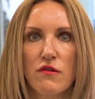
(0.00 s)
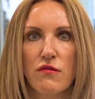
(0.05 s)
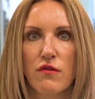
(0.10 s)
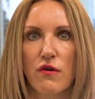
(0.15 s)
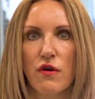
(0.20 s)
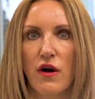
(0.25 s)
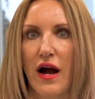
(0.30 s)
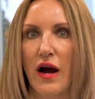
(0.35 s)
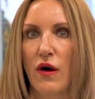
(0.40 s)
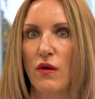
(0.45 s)

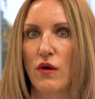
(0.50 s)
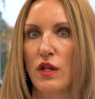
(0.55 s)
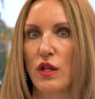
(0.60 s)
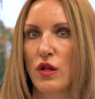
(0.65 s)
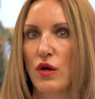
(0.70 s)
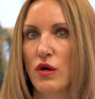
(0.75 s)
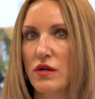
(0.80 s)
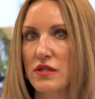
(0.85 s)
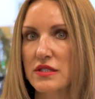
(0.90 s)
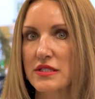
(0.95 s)
For our
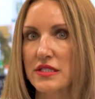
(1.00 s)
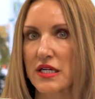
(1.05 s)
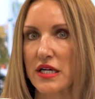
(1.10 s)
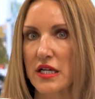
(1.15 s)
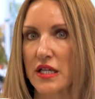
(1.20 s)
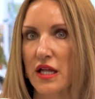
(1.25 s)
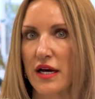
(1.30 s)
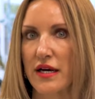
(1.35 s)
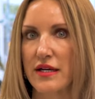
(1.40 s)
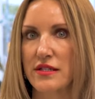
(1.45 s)
loyalty
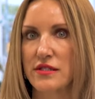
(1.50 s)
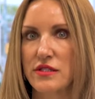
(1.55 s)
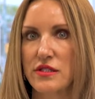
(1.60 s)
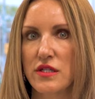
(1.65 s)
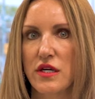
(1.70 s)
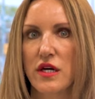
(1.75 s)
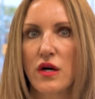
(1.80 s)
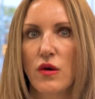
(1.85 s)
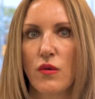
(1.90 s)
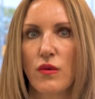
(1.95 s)
clients,
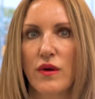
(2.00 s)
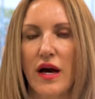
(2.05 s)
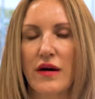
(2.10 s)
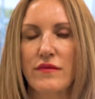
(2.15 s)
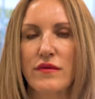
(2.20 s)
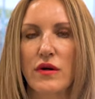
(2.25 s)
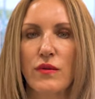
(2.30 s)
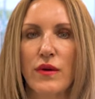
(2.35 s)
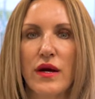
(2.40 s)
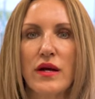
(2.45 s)
we
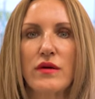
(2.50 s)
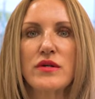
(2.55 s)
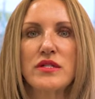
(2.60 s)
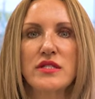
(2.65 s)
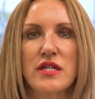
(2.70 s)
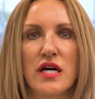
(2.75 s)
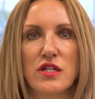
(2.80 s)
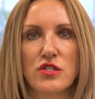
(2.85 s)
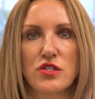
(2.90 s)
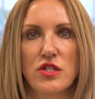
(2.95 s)
have a rate
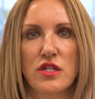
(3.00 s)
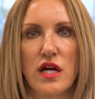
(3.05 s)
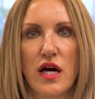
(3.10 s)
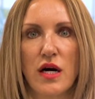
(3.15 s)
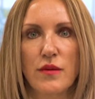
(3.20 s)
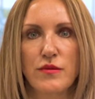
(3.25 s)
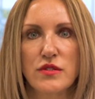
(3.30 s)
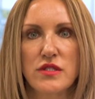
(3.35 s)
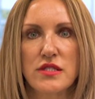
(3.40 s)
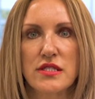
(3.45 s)
reduction
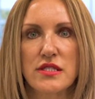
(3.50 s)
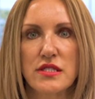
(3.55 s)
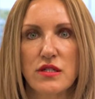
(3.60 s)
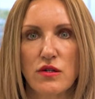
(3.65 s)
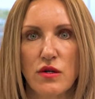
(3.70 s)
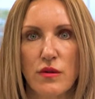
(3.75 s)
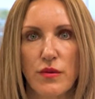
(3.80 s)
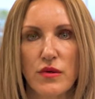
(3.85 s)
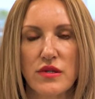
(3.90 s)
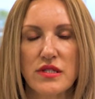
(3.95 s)
up to
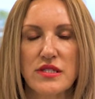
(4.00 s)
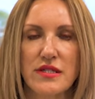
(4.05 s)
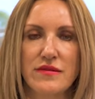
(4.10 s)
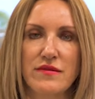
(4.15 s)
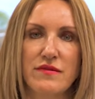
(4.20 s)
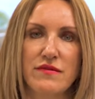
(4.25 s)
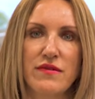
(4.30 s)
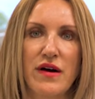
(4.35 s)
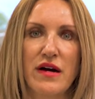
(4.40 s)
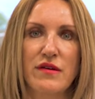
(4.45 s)

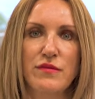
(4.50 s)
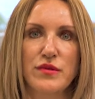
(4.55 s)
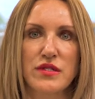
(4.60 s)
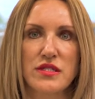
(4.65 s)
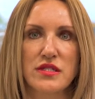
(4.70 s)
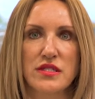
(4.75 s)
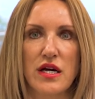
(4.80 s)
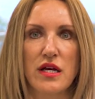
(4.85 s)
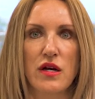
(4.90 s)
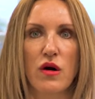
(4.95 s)

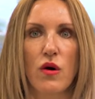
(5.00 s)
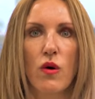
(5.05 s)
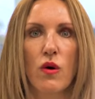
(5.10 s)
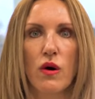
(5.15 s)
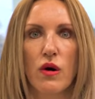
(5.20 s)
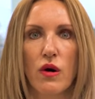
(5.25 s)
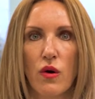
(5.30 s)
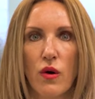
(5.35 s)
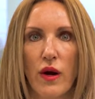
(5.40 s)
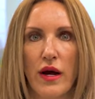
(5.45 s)
0.75%
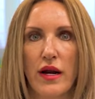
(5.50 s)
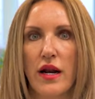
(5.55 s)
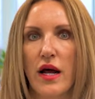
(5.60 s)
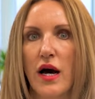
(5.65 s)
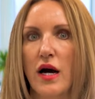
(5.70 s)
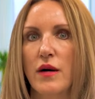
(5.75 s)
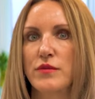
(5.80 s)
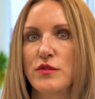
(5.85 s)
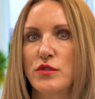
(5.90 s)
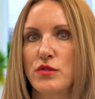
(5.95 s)
or credit
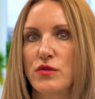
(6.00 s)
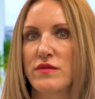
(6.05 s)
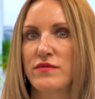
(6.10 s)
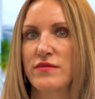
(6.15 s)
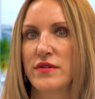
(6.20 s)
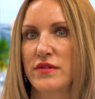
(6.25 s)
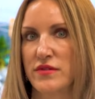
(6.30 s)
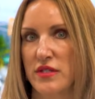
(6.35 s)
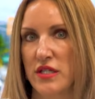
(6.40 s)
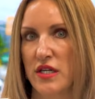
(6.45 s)
up to
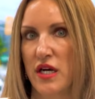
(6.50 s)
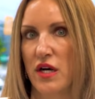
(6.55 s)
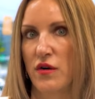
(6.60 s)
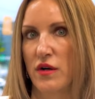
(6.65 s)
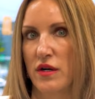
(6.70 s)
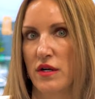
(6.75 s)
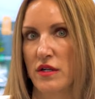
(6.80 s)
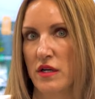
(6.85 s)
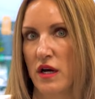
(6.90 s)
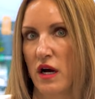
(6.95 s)

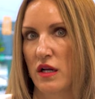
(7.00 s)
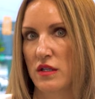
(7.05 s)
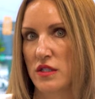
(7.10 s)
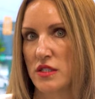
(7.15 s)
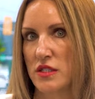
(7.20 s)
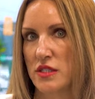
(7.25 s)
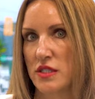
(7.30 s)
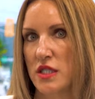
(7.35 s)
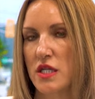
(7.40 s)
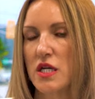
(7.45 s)

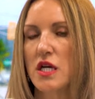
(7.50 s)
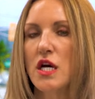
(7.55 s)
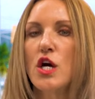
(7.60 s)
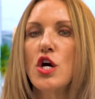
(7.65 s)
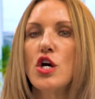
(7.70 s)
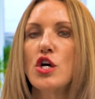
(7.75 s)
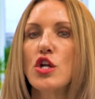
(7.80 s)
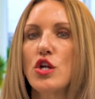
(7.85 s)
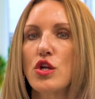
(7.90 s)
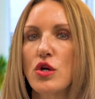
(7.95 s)
$1,500.
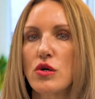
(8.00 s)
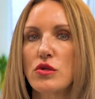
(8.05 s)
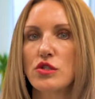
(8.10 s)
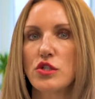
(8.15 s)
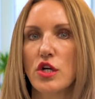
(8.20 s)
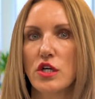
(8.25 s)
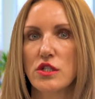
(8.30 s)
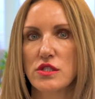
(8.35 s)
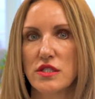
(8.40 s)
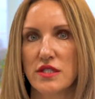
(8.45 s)
No
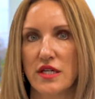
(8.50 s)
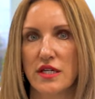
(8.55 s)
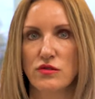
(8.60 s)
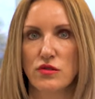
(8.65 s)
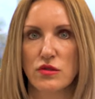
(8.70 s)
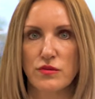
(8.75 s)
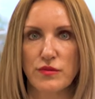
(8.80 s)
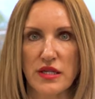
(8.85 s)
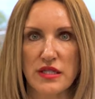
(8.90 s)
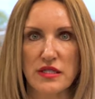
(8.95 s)
charge
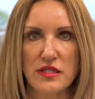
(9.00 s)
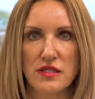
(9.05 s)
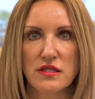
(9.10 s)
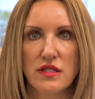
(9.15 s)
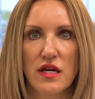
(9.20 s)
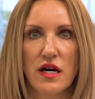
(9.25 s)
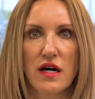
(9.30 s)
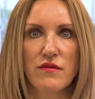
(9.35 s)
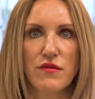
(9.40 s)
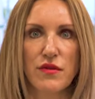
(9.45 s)
scheduled maintenance
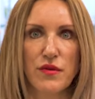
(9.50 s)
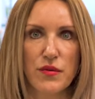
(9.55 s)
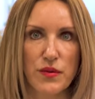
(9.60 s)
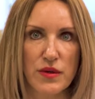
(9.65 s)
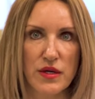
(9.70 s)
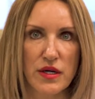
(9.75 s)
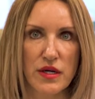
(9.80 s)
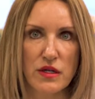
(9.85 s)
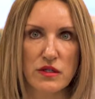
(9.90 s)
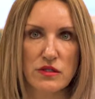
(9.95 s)
of
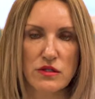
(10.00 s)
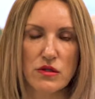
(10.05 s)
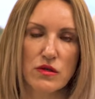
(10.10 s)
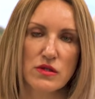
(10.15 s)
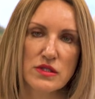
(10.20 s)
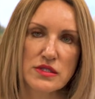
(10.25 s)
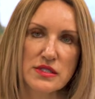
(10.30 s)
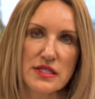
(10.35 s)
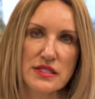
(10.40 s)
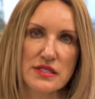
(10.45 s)
3 years
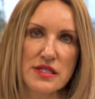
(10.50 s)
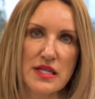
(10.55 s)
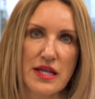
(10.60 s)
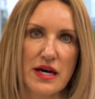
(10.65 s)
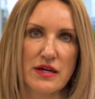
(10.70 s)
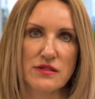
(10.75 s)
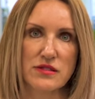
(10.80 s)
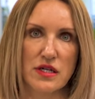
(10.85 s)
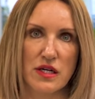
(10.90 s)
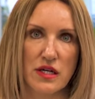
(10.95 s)
or
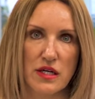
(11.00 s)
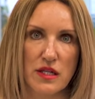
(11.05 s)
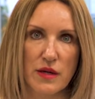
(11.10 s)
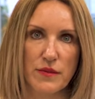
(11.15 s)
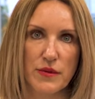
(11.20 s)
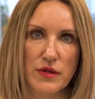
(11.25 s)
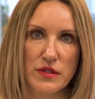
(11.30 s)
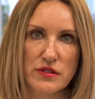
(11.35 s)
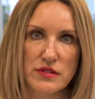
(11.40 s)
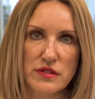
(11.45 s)
60,000
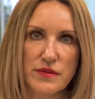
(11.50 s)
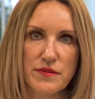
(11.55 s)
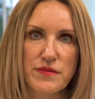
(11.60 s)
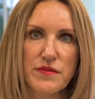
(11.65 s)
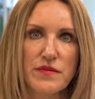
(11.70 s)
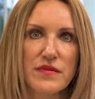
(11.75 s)
kilometers.